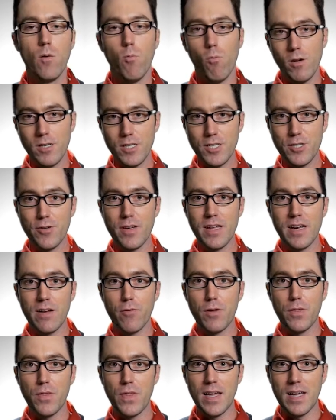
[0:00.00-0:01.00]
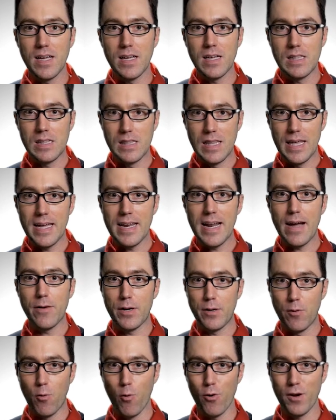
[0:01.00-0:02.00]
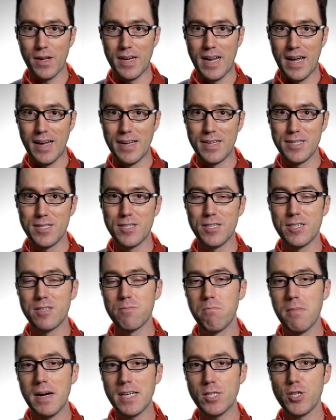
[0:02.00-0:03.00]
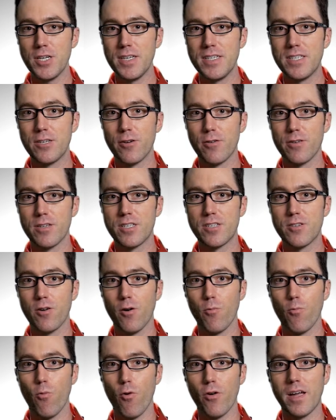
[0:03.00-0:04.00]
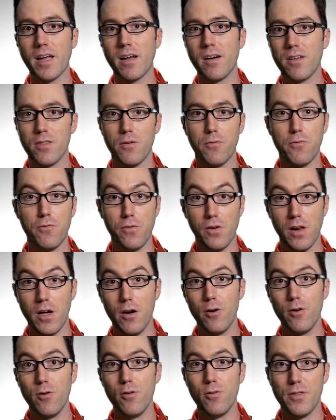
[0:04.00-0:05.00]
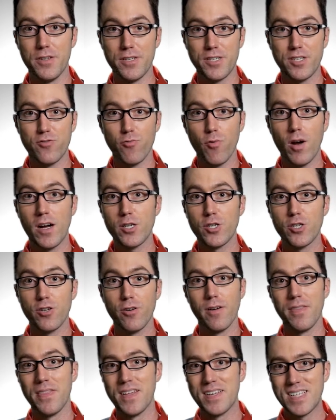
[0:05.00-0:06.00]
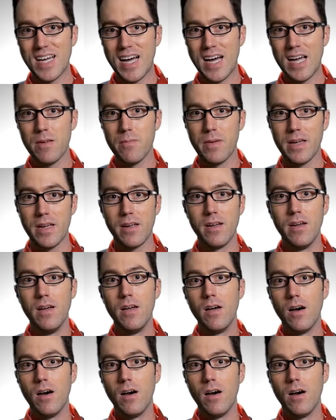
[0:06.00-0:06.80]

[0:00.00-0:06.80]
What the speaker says: Once you get everything laid out and organized, it's much easier to start working on the flow, the structure, and the timing